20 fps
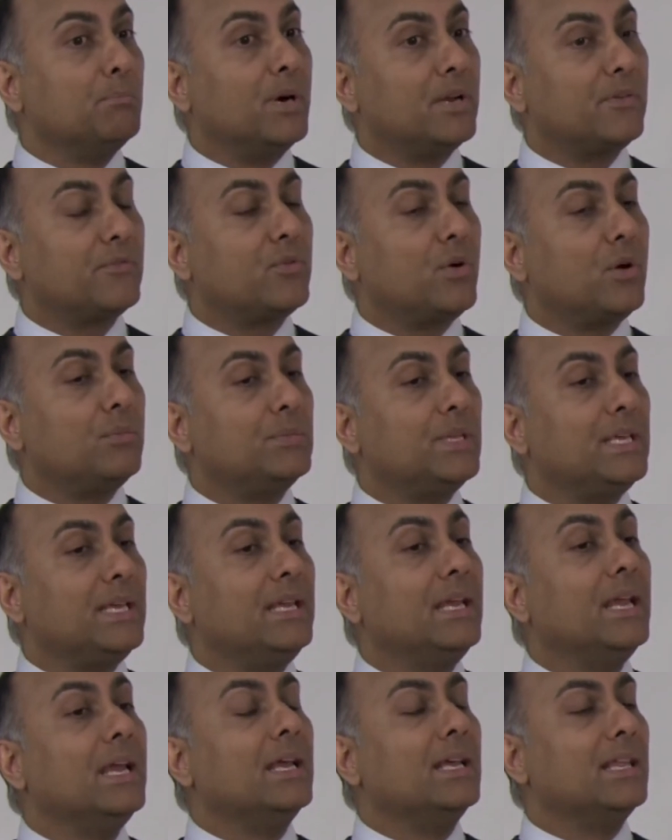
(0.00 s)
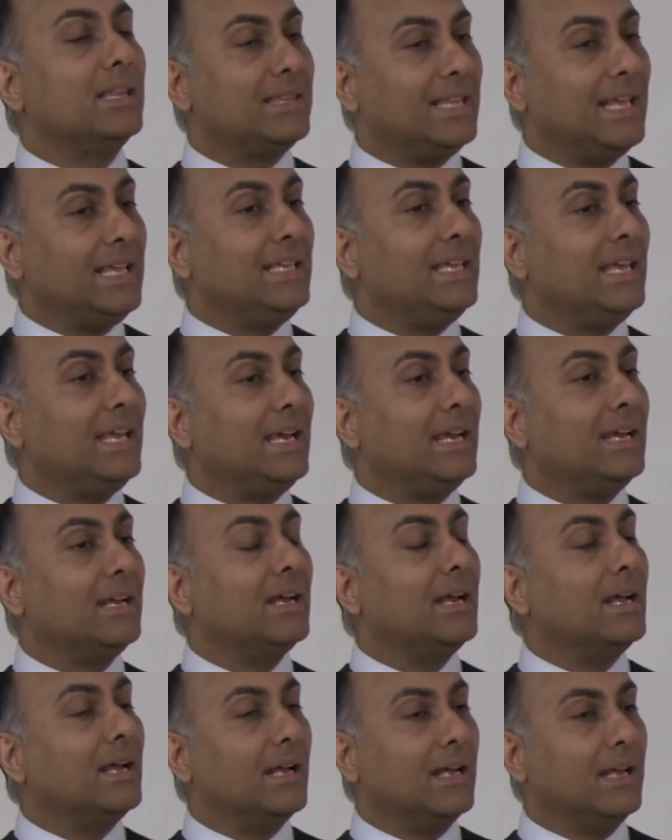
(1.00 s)
but from the
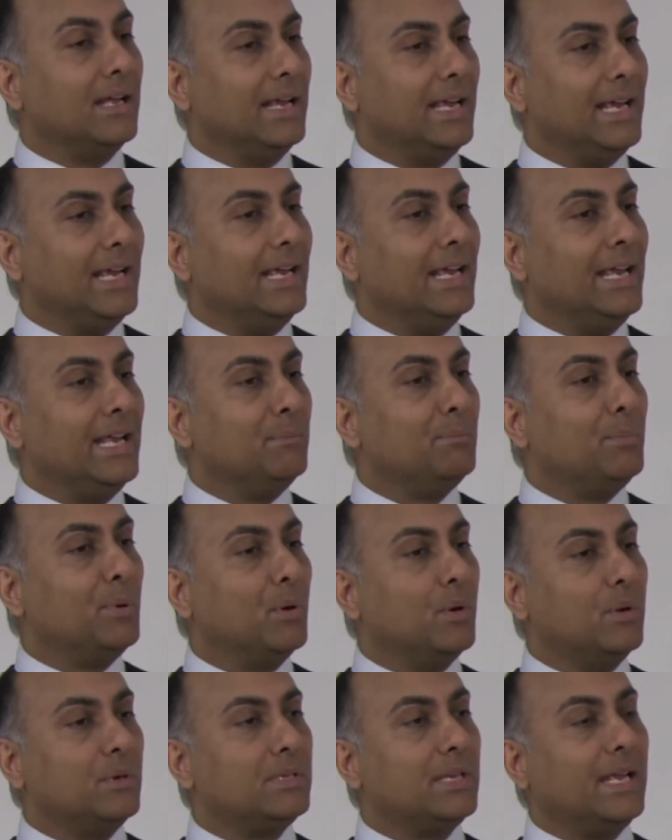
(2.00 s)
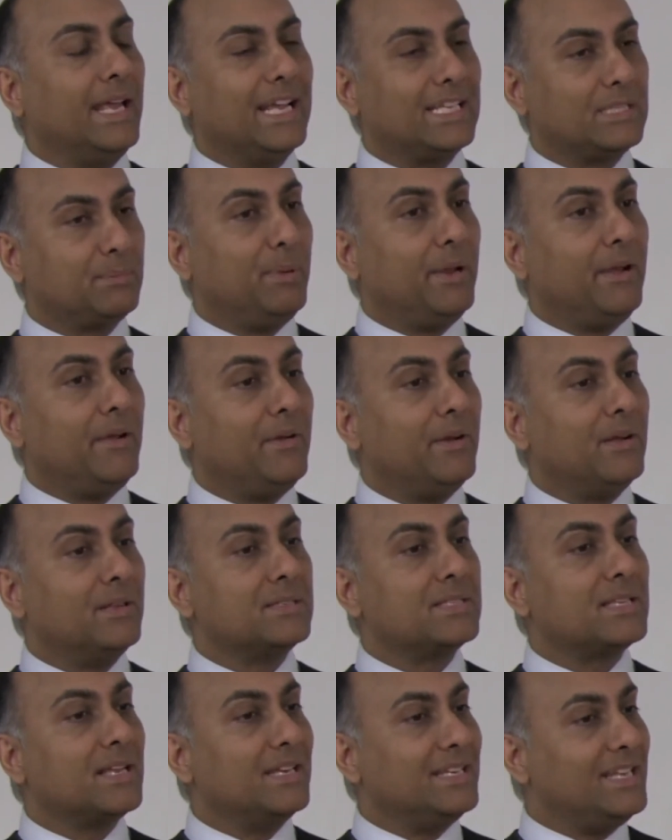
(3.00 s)
thinking, input,
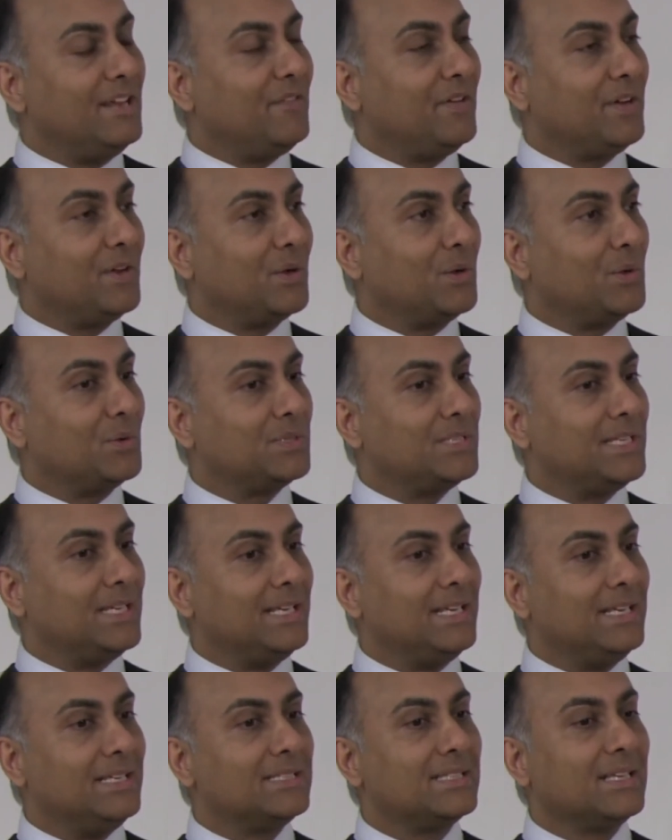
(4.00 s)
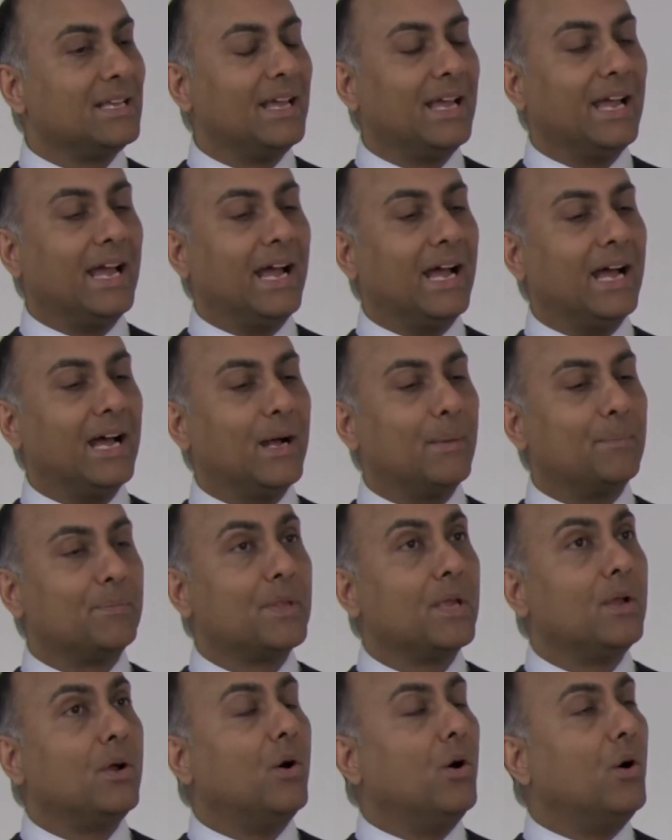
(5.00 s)
experience, difficulties,
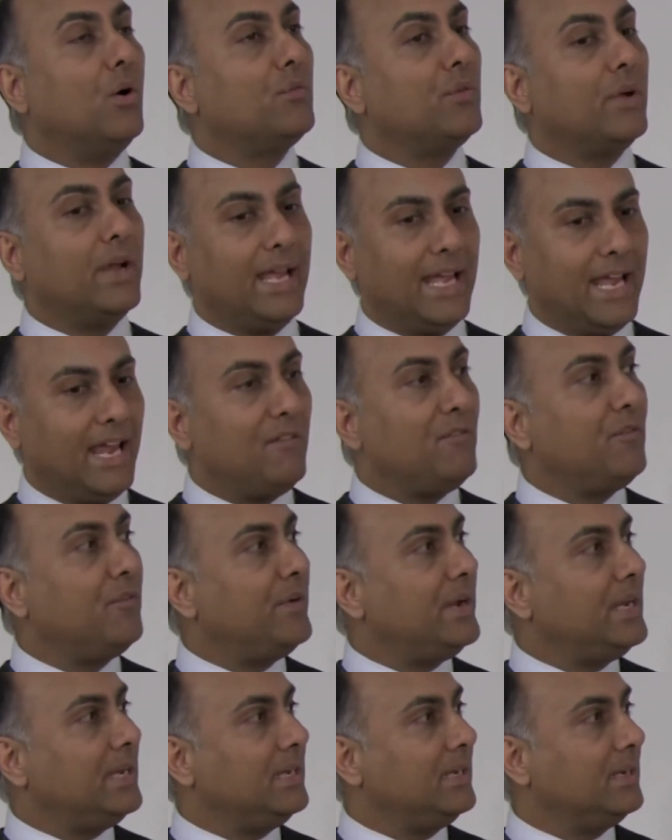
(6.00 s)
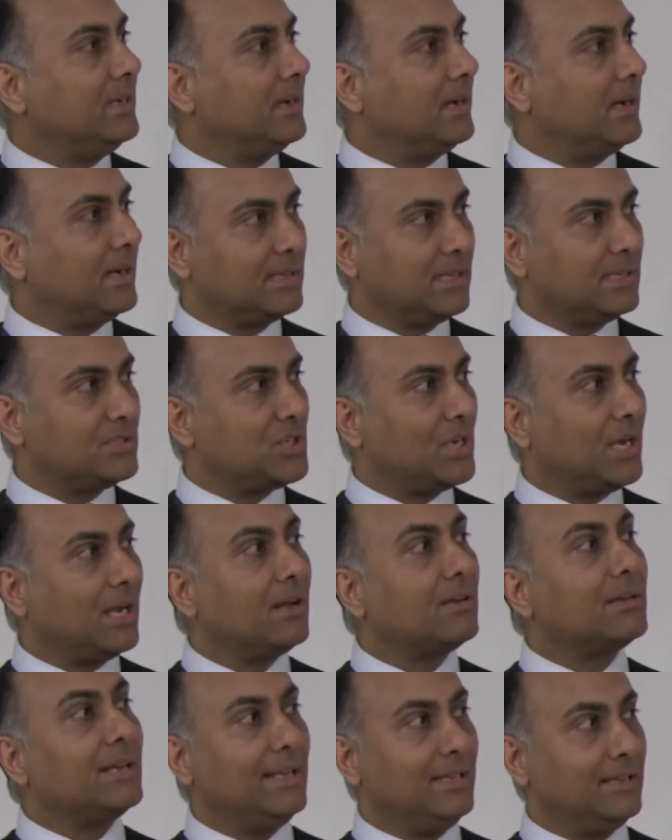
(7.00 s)
of every other
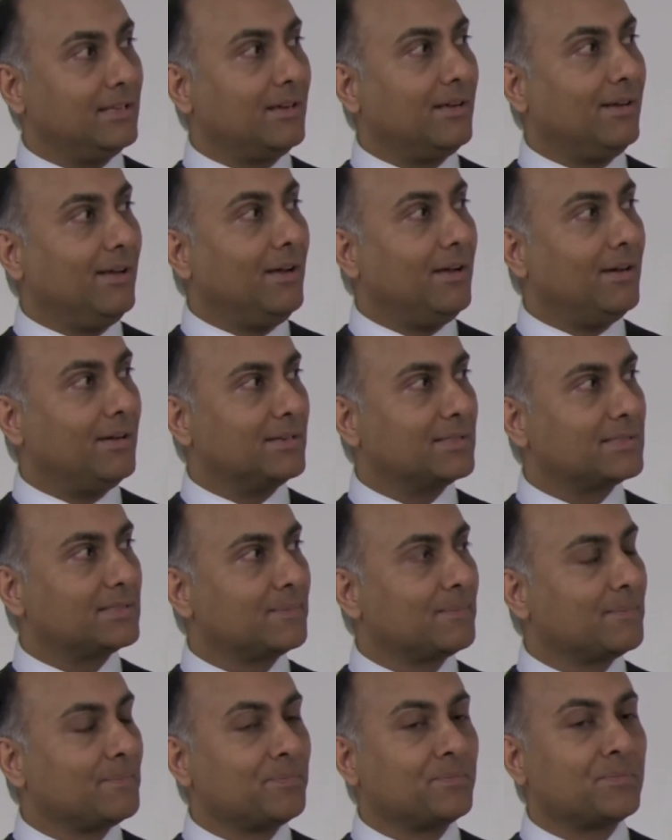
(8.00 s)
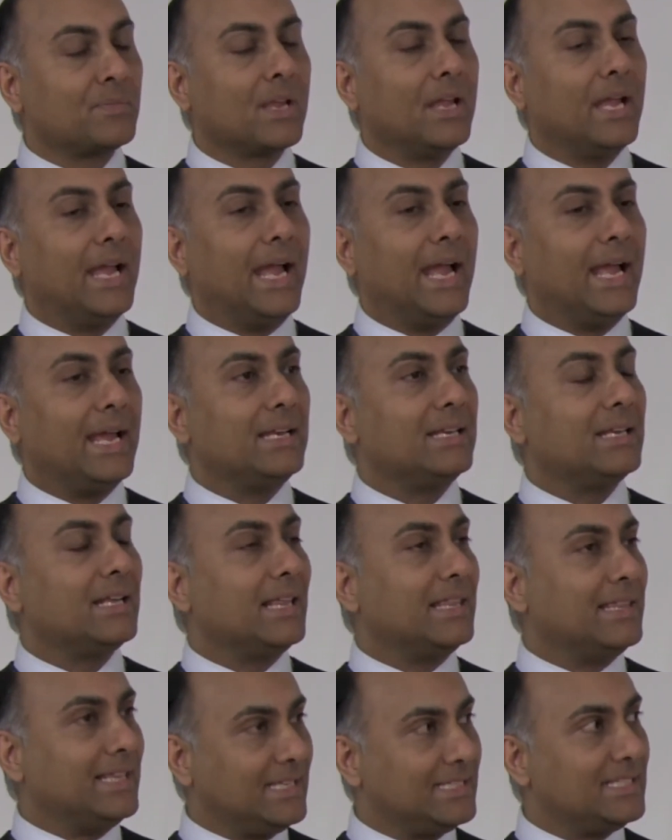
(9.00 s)
child in the class. And
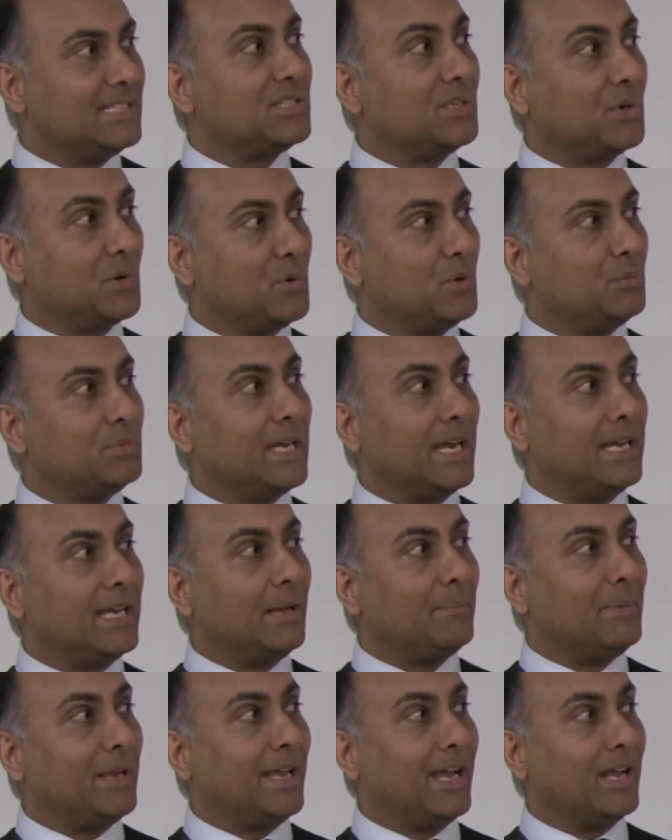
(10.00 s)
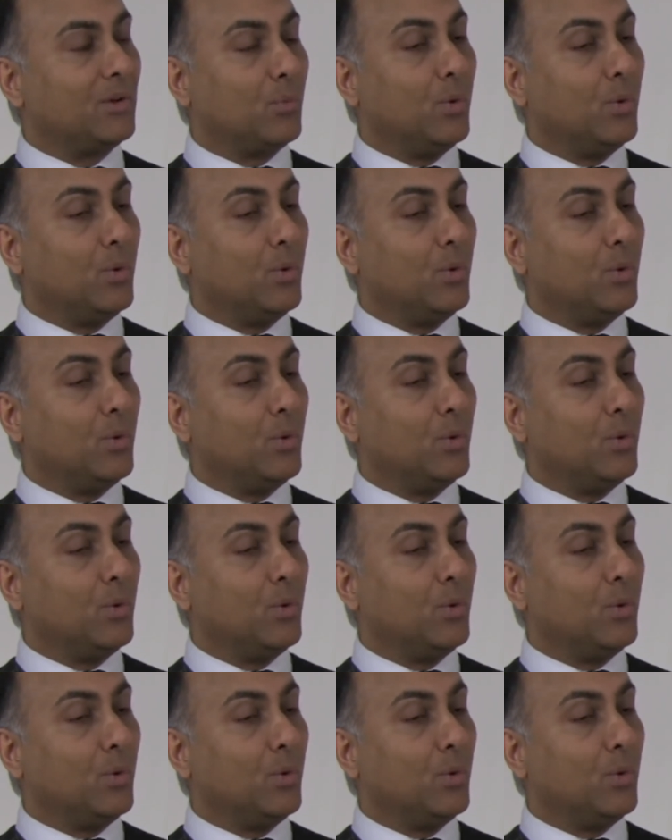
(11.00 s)
this is the group dynamic at